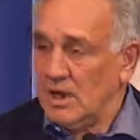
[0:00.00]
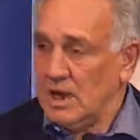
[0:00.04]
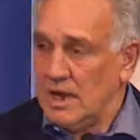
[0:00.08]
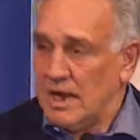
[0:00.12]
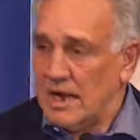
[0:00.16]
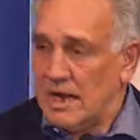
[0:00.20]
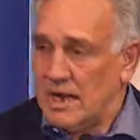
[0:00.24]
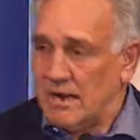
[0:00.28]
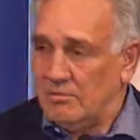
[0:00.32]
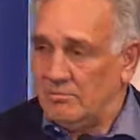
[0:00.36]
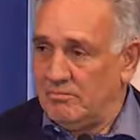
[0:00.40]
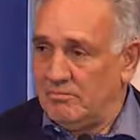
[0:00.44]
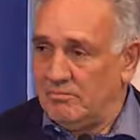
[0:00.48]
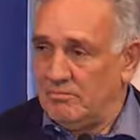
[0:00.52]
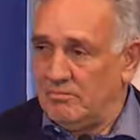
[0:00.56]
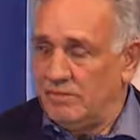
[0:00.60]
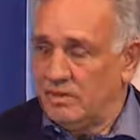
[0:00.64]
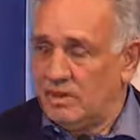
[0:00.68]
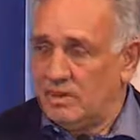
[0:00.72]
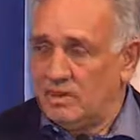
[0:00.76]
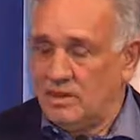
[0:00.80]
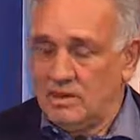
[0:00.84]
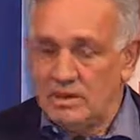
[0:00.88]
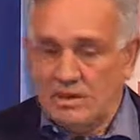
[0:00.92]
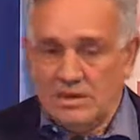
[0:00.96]

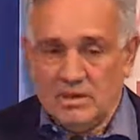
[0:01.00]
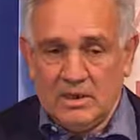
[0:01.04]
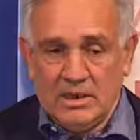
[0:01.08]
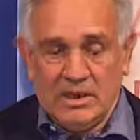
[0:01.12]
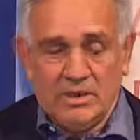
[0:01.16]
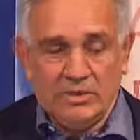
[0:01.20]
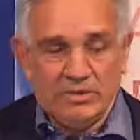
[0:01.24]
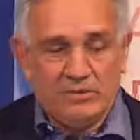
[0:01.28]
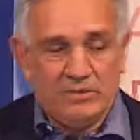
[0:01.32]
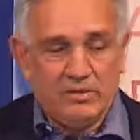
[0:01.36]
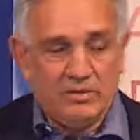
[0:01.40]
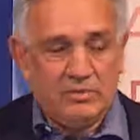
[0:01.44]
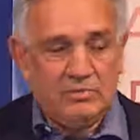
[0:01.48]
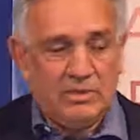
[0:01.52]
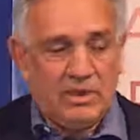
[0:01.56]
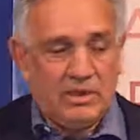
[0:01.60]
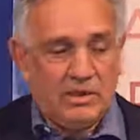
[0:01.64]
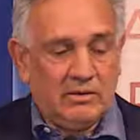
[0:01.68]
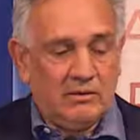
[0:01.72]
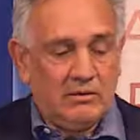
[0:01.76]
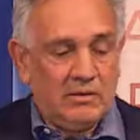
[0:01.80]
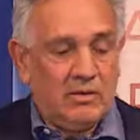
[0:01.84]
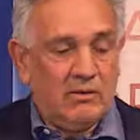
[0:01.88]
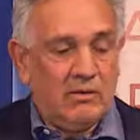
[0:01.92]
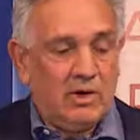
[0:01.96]
in
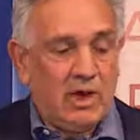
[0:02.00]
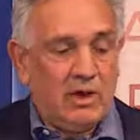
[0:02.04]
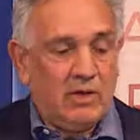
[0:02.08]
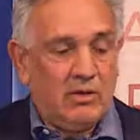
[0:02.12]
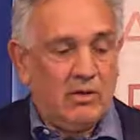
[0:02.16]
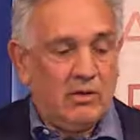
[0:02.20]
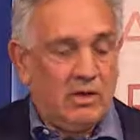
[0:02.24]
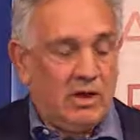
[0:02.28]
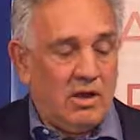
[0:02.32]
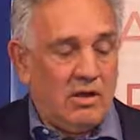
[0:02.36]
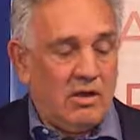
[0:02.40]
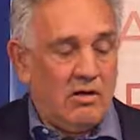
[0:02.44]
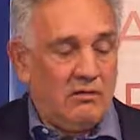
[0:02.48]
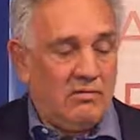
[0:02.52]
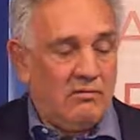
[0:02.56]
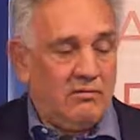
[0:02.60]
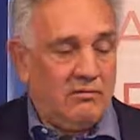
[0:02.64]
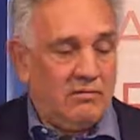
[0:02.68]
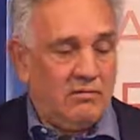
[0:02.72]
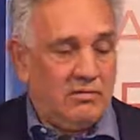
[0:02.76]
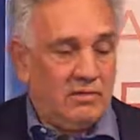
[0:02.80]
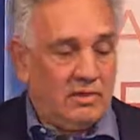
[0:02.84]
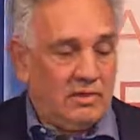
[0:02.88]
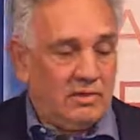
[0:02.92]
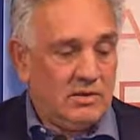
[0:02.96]
assuming the role of
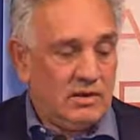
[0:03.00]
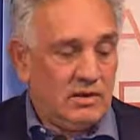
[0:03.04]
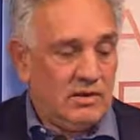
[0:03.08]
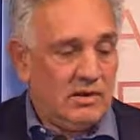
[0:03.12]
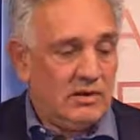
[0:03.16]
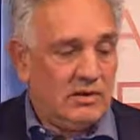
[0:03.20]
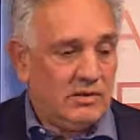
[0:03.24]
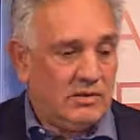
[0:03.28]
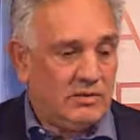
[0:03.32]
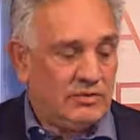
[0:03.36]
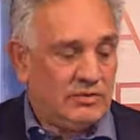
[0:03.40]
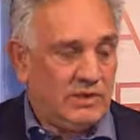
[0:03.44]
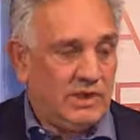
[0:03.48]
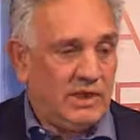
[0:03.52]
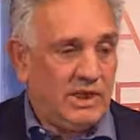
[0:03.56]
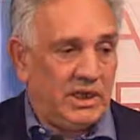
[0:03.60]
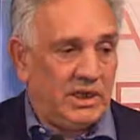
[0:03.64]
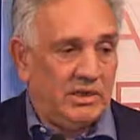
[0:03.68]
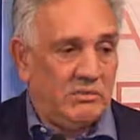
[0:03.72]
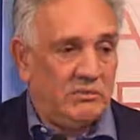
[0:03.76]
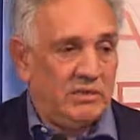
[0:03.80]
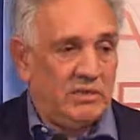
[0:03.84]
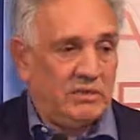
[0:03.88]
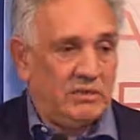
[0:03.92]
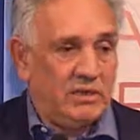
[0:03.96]
Treaty
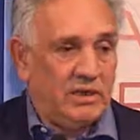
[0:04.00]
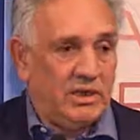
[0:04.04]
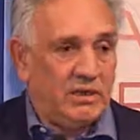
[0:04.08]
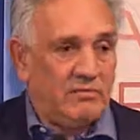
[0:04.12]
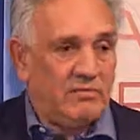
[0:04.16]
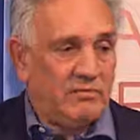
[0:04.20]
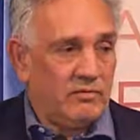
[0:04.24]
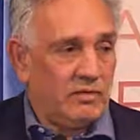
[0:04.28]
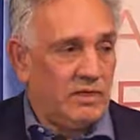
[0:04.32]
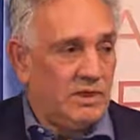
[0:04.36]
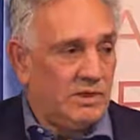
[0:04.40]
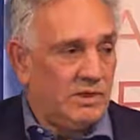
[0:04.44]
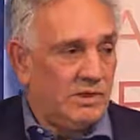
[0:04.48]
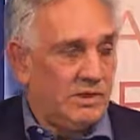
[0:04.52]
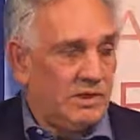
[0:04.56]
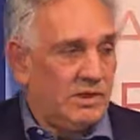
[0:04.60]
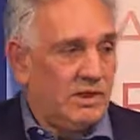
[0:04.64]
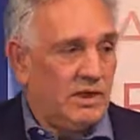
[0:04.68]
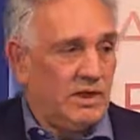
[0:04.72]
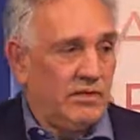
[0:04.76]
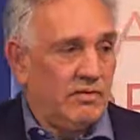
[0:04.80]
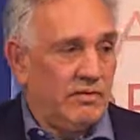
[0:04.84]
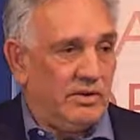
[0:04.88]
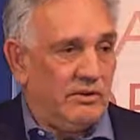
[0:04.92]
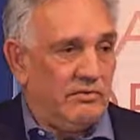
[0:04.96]
Commissioner
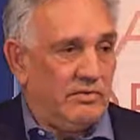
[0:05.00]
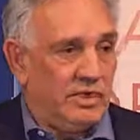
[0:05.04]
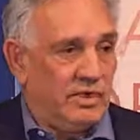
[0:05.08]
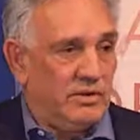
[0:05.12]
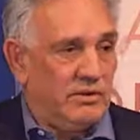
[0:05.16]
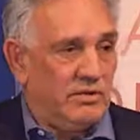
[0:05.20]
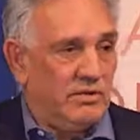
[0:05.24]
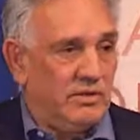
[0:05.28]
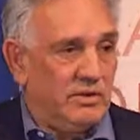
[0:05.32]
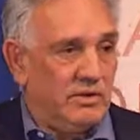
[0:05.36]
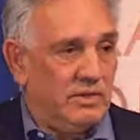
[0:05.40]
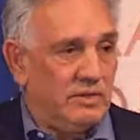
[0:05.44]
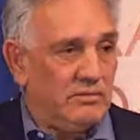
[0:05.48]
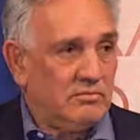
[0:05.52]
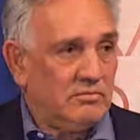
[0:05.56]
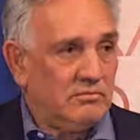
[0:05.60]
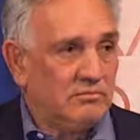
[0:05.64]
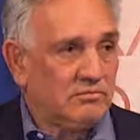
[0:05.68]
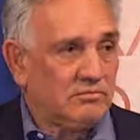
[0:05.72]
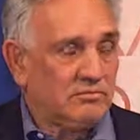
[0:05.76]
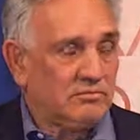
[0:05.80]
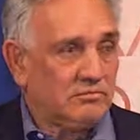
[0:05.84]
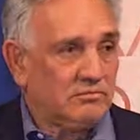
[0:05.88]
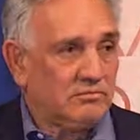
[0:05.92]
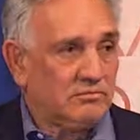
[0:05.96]
here in Victoria.
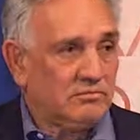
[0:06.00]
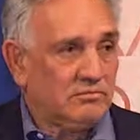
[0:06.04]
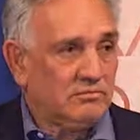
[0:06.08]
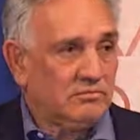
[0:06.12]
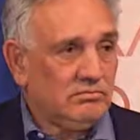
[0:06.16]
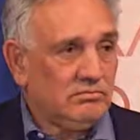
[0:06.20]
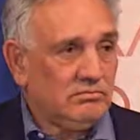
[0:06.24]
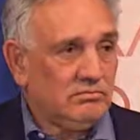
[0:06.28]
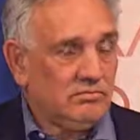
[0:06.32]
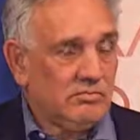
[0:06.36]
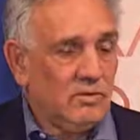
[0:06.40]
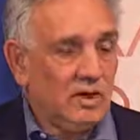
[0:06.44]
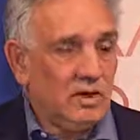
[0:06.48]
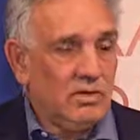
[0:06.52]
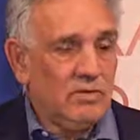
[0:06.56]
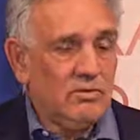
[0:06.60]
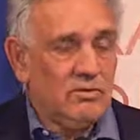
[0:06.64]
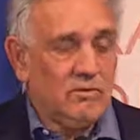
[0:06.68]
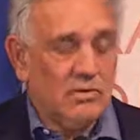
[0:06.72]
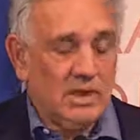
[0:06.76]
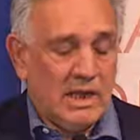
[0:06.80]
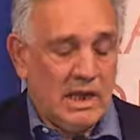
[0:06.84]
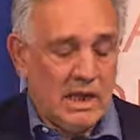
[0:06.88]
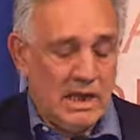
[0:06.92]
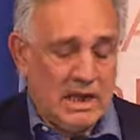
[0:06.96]

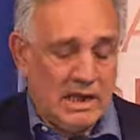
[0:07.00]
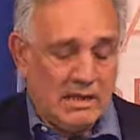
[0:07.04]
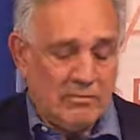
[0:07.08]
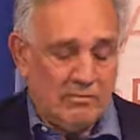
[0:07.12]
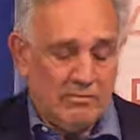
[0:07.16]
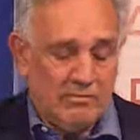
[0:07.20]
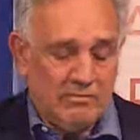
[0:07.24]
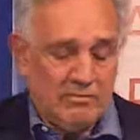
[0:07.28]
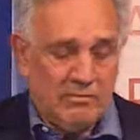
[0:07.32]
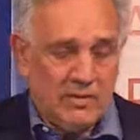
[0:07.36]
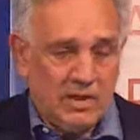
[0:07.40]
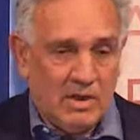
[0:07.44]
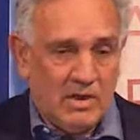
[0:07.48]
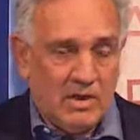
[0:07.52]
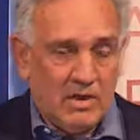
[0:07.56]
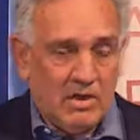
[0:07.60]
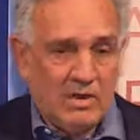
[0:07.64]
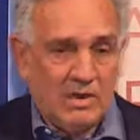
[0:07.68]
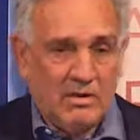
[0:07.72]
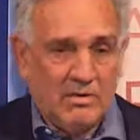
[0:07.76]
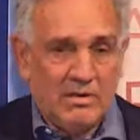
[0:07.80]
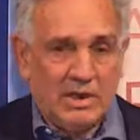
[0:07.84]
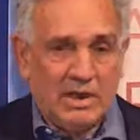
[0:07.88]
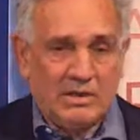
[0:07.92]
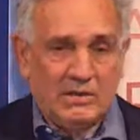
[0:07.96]

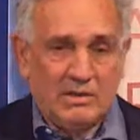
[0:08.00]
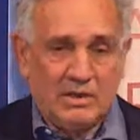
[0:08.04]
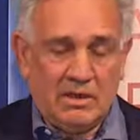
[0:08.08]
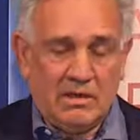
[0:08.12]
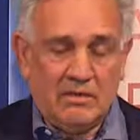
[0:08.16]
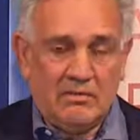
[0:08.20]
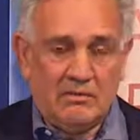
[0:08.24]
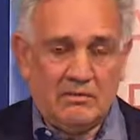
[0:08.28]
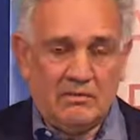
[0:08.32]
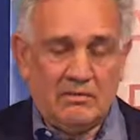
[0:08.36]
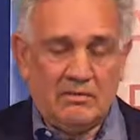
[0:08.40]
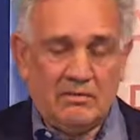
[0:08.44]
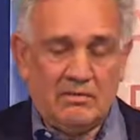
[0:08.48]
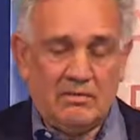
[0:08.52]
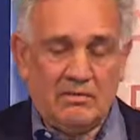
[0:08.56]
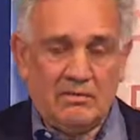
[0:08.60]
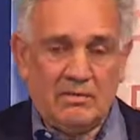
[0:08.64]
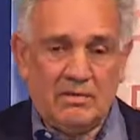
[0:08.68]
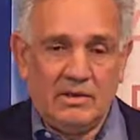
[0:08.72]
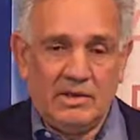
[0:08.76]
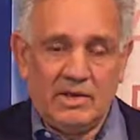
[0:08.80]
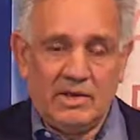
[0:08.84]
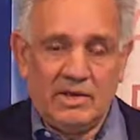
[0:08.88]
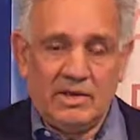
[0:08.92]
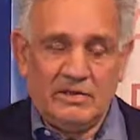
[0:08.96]

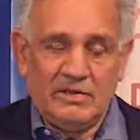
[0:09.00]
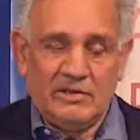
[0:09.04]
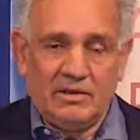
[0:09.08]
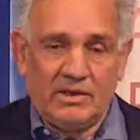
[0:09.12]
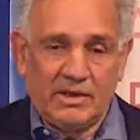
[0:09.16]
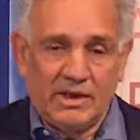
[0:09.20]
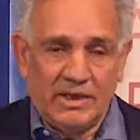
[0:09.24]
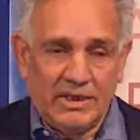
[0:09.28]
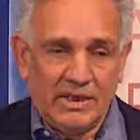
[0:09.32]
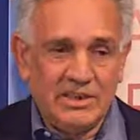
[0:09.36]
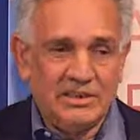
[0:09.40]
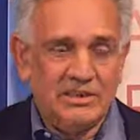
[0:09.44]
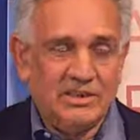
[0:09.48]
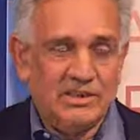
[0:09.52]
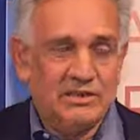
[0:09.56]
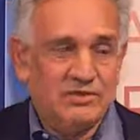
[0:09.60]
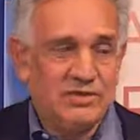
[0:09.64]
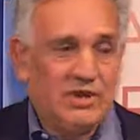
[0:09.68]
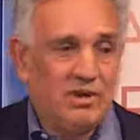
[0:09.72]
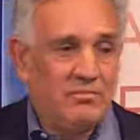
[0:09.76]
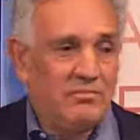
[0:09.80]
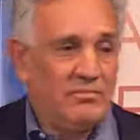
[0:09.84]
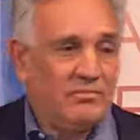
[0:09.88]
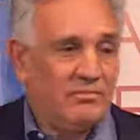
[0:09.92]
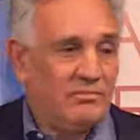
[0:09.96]
That's not an easy
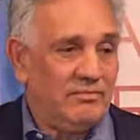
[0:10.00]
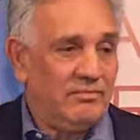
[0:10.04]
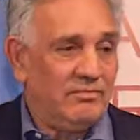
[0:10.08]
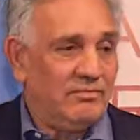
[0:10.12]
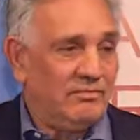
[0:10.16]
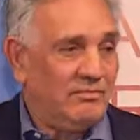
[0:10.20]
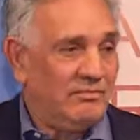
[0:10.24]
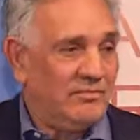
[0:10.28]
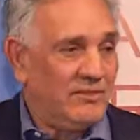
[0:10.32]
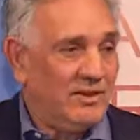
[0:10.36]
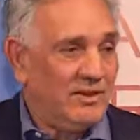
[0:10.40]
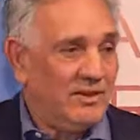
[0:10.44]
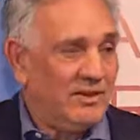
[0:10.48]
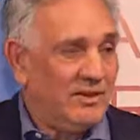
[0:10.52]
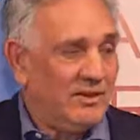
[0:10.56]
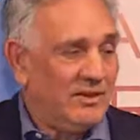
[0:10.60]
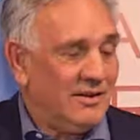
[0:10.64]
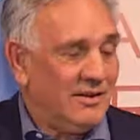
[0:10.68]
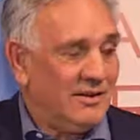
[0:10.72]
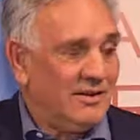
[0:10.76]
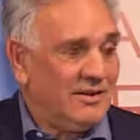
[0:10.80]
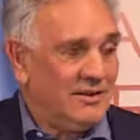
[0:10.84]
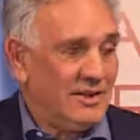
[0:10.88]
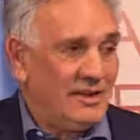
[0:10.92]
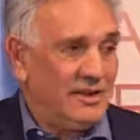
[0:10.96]
job
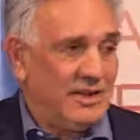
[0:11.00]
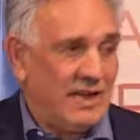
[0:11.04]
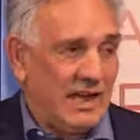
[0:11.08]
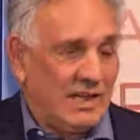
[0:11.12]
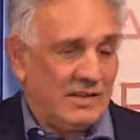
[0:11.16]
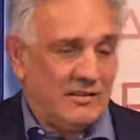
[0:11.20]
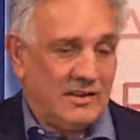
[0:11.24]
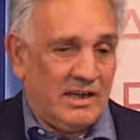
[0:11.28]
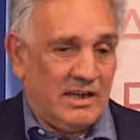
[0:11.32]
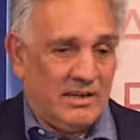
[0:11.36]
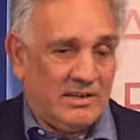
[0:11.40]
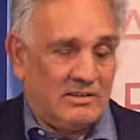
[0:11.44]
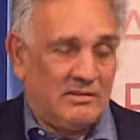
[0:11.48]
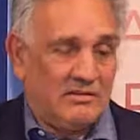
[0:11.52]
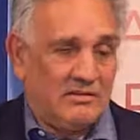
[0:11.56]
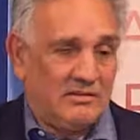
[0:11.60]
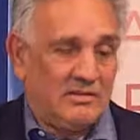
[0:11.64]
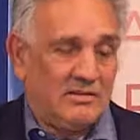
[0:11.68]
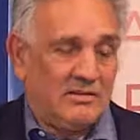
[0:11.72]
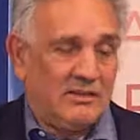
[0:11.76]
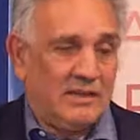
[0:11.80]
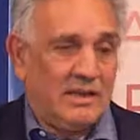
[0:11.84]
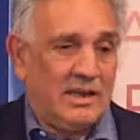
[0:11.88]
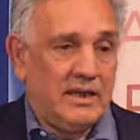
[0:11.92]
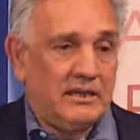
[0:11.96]
to take that
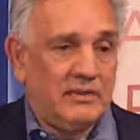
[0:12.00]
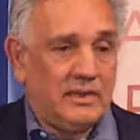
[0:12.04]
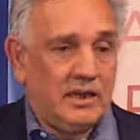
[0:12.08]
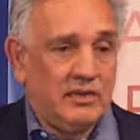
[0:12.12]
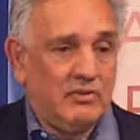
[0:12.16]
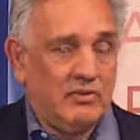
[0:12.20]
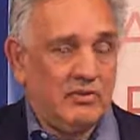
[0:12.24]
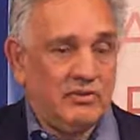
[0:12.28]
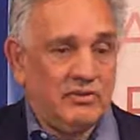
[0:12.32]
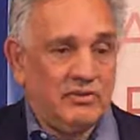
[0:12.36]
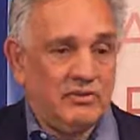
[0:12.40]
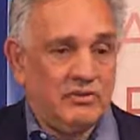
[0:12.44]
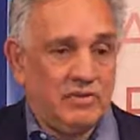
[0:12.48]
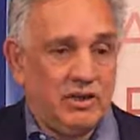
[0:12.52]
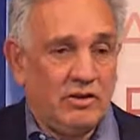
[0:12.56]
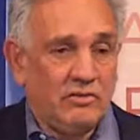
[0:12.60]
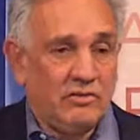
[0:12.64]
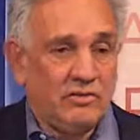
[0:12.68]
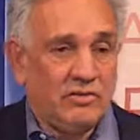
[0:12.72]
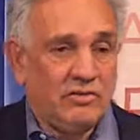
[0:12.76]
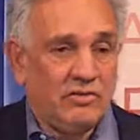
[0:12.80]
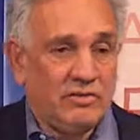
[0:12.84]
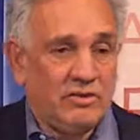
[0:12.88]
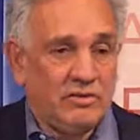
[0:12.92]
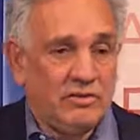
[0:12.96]
on your
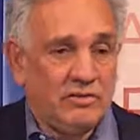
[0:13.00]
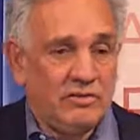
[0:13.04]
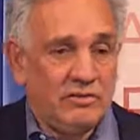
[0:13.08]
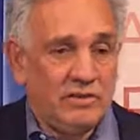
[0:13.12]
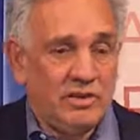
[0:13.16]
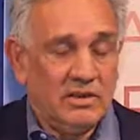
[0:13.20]
shoulders,